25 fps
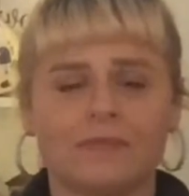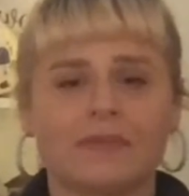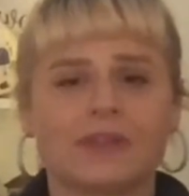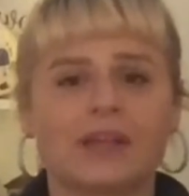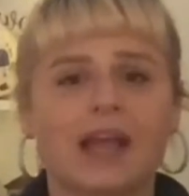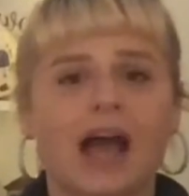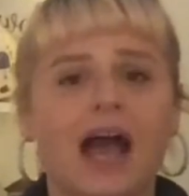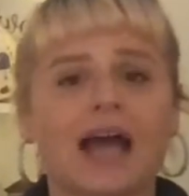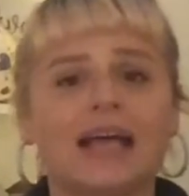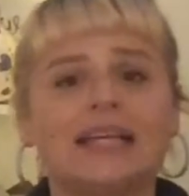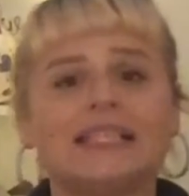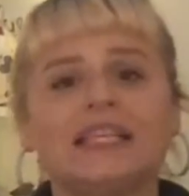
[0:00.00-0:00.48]

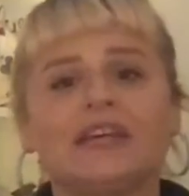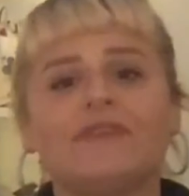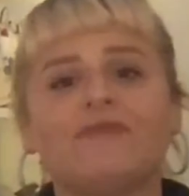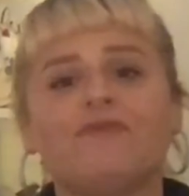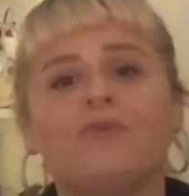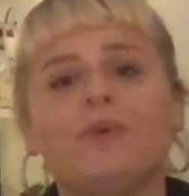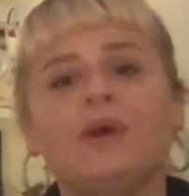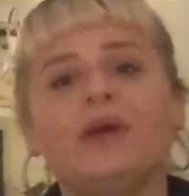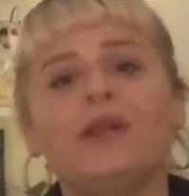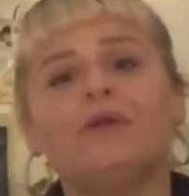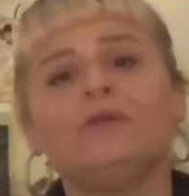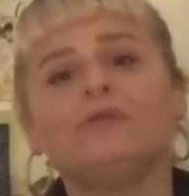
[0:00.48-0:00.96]
Guys, if
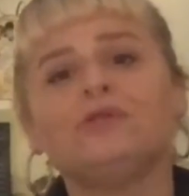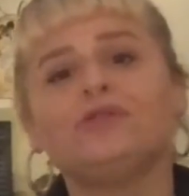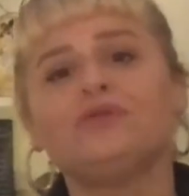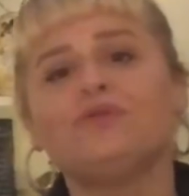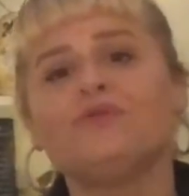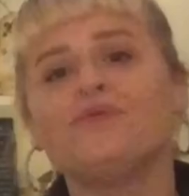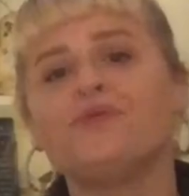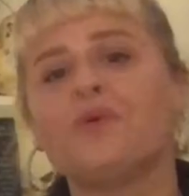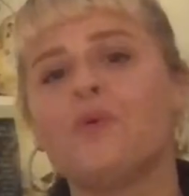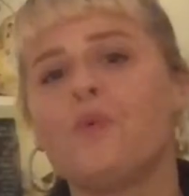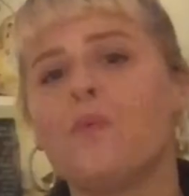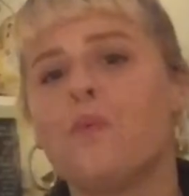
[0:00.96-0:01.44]
we don't do
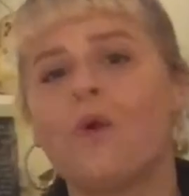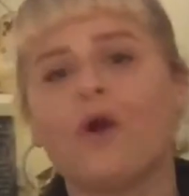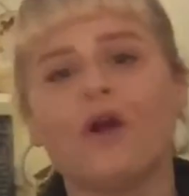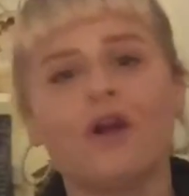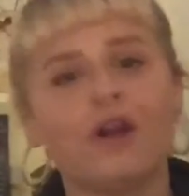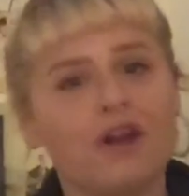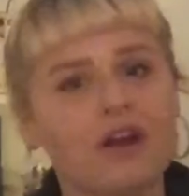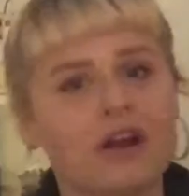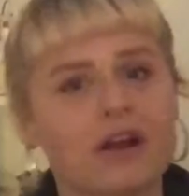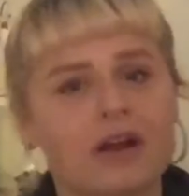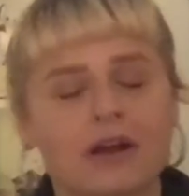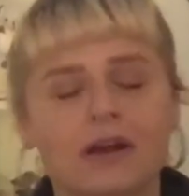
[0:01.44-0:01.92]
the
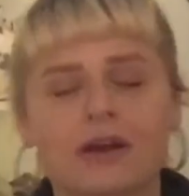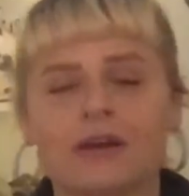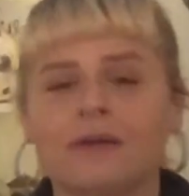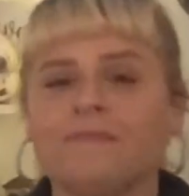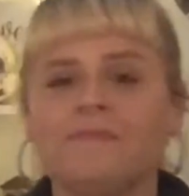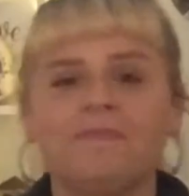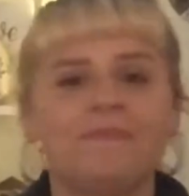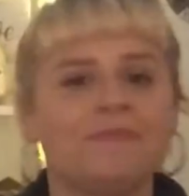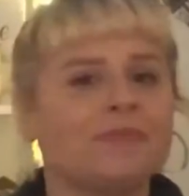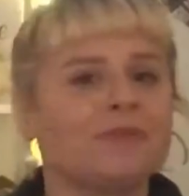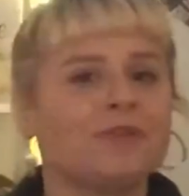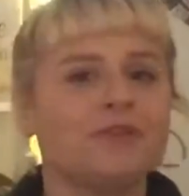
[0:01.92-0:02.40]
work,
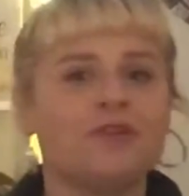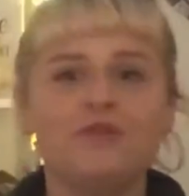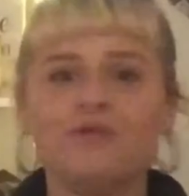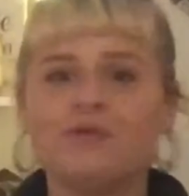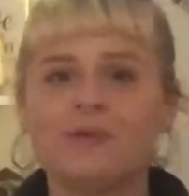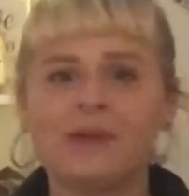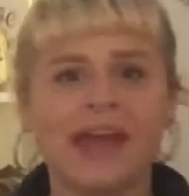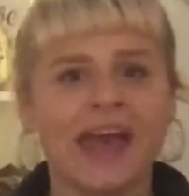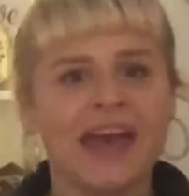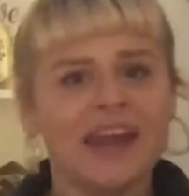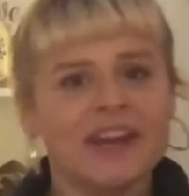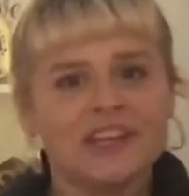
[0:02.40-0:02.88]
you
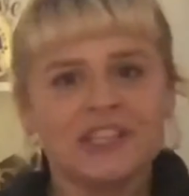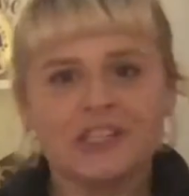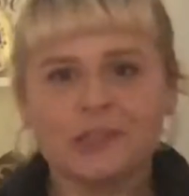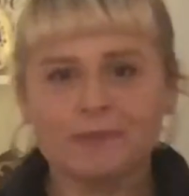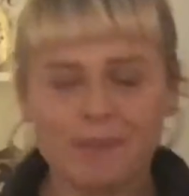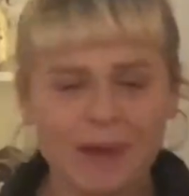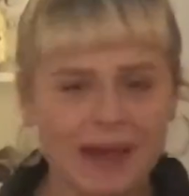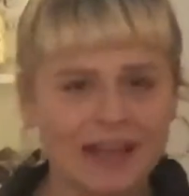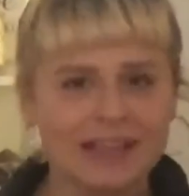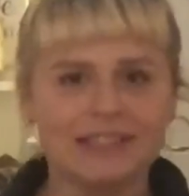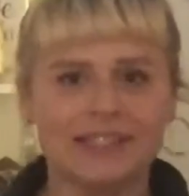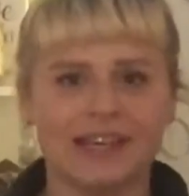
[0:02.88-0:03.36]
can't
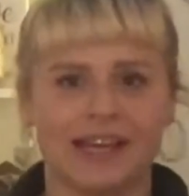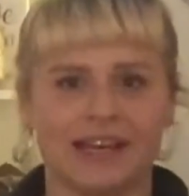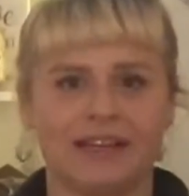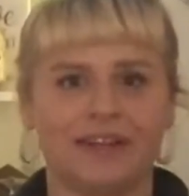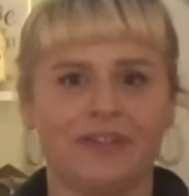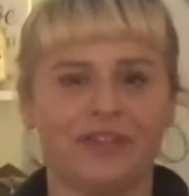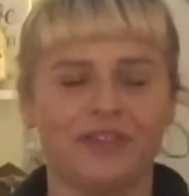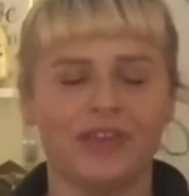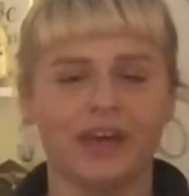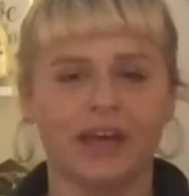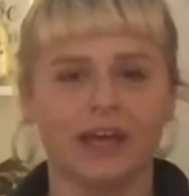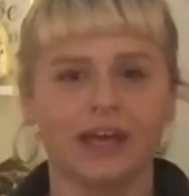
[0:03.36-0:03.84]
expect
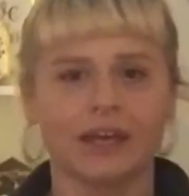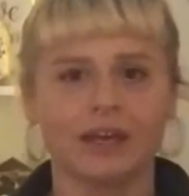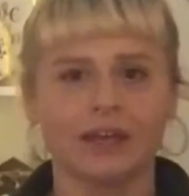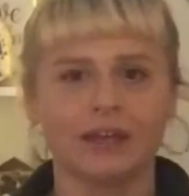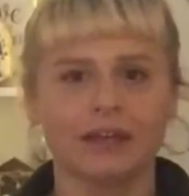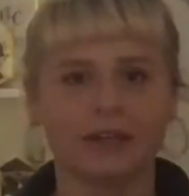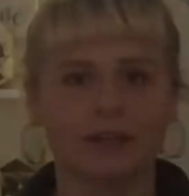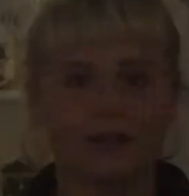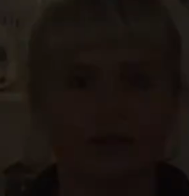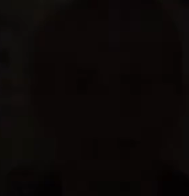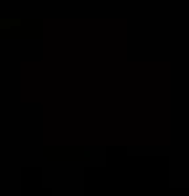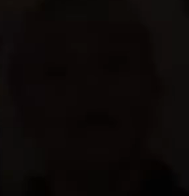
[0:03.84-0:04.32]
anything.
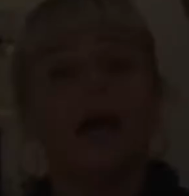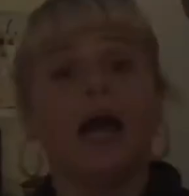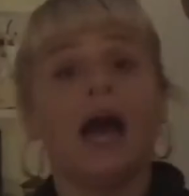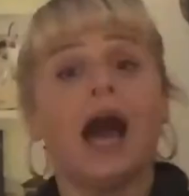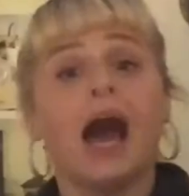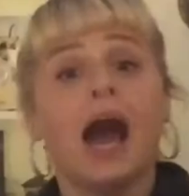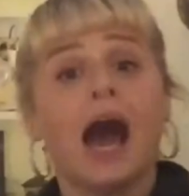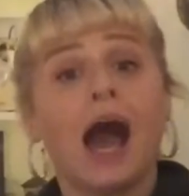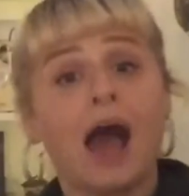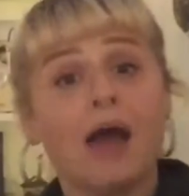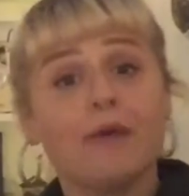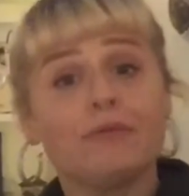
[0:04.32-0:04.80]

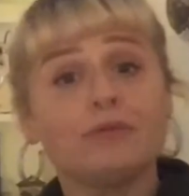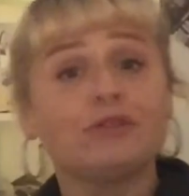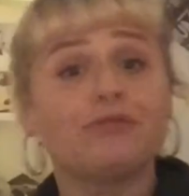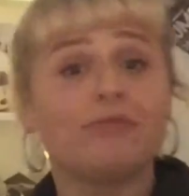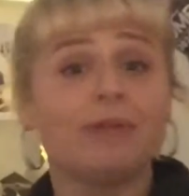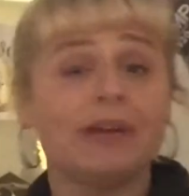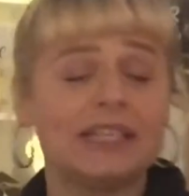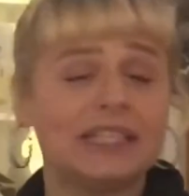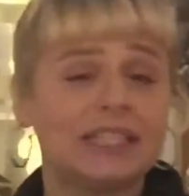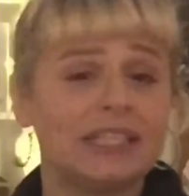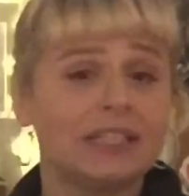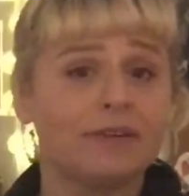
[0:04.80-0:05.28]
I was
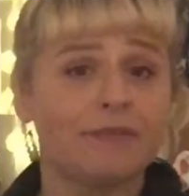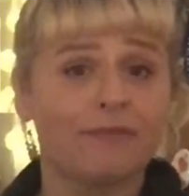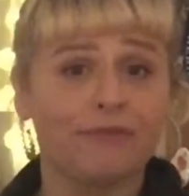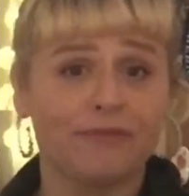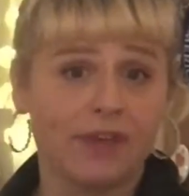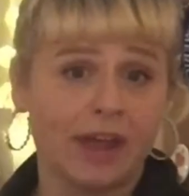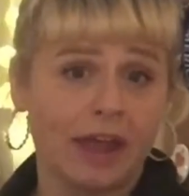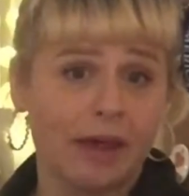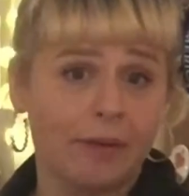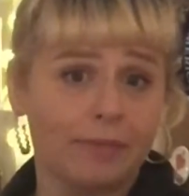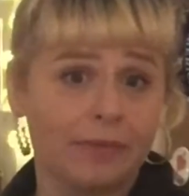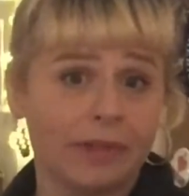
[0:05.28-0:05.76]
raised in a
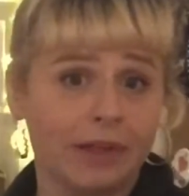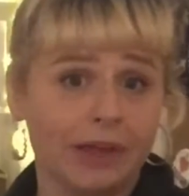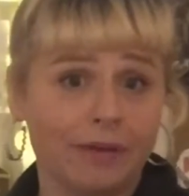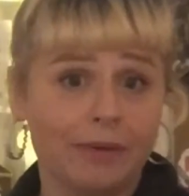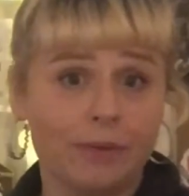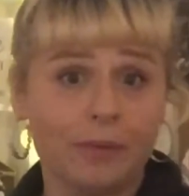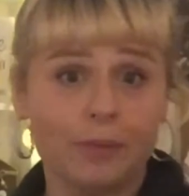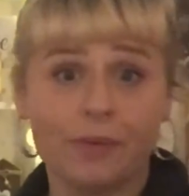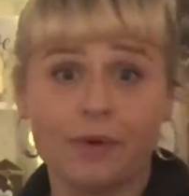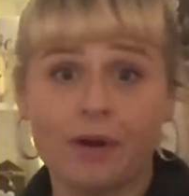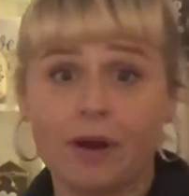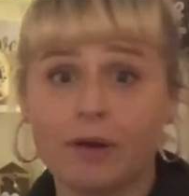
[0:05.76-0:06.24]
family
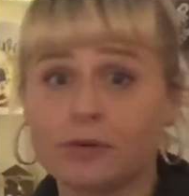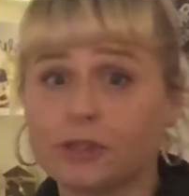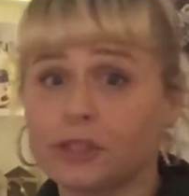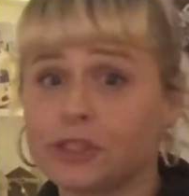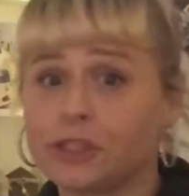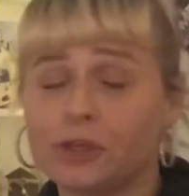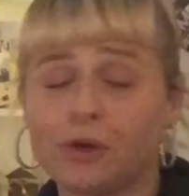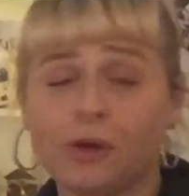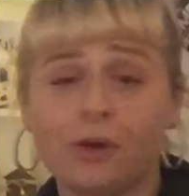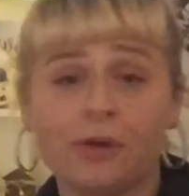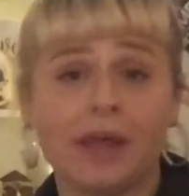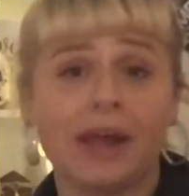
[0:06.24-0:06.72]
where I was
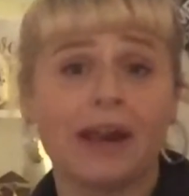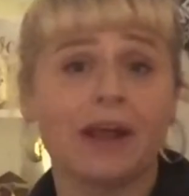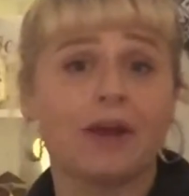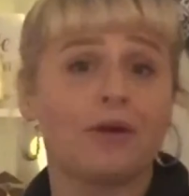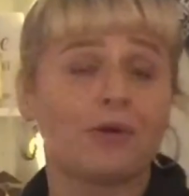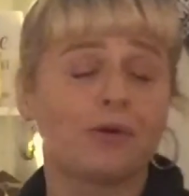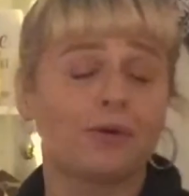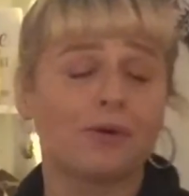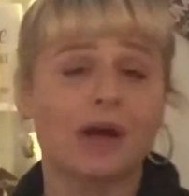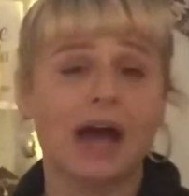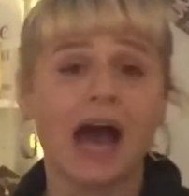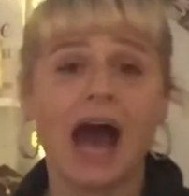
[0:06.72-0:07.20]
told that I go
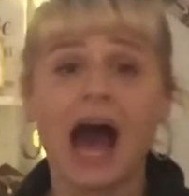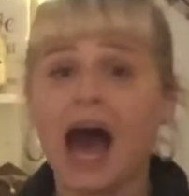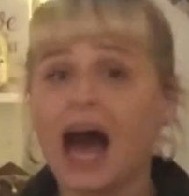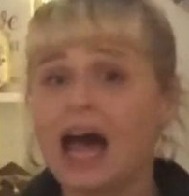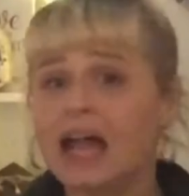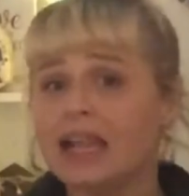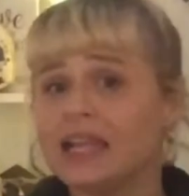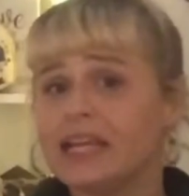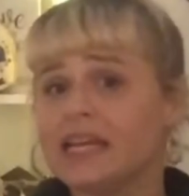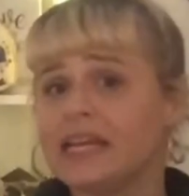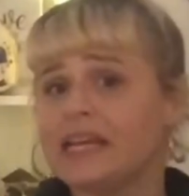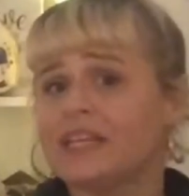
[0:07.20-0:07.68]
to
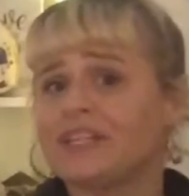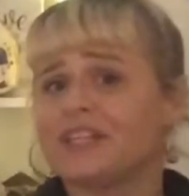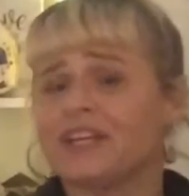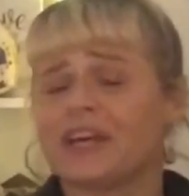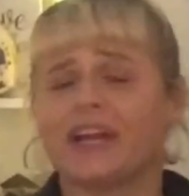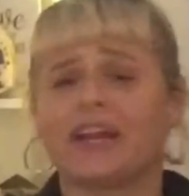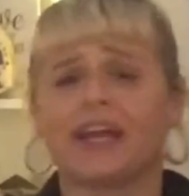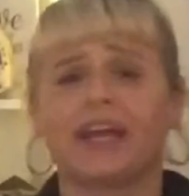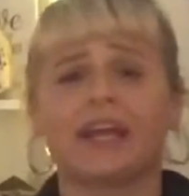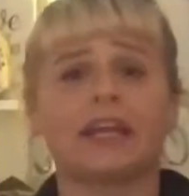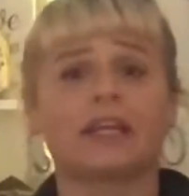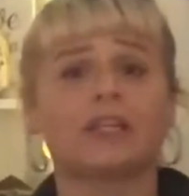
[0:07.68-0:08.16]
college, I
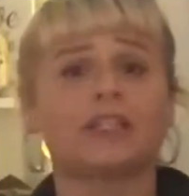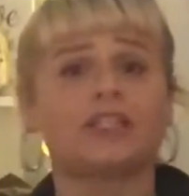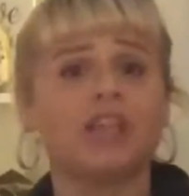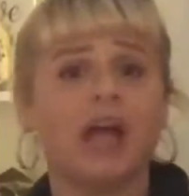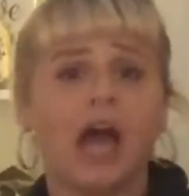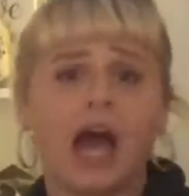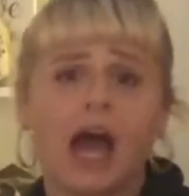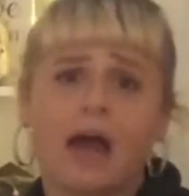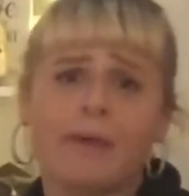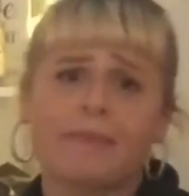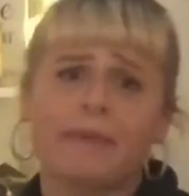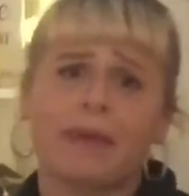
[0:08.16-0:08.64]
gotta get a
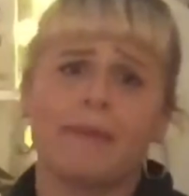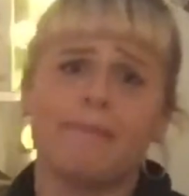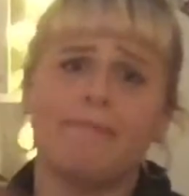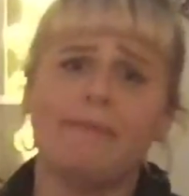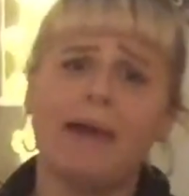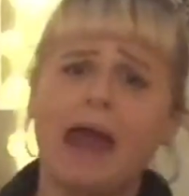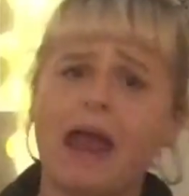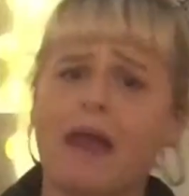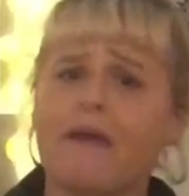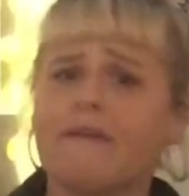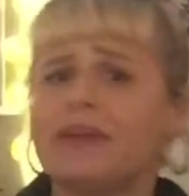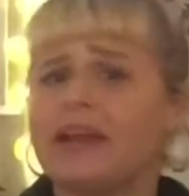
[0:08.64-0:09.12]
job, get
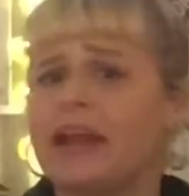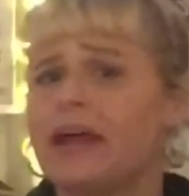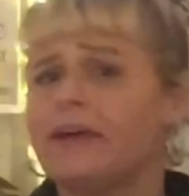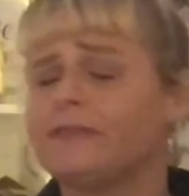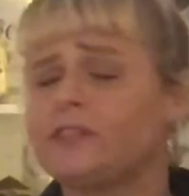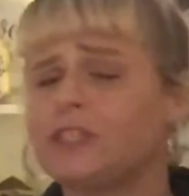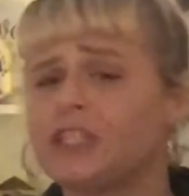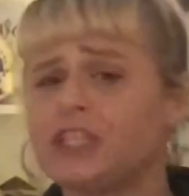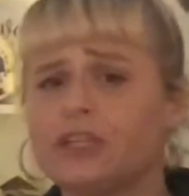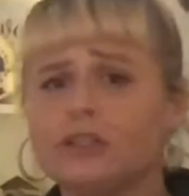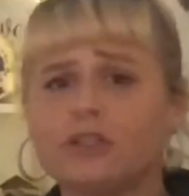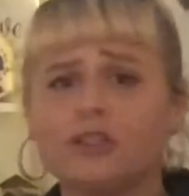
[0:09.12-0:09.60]
married, have
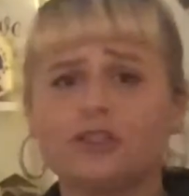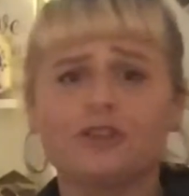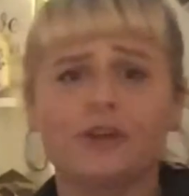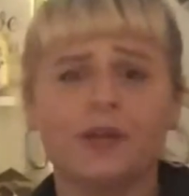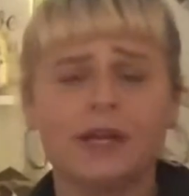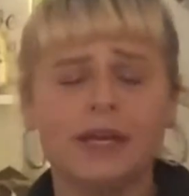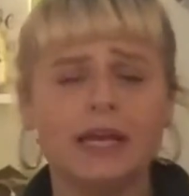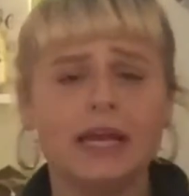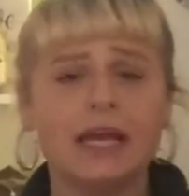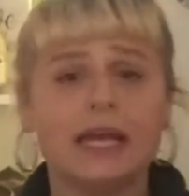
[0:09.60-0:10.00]
children.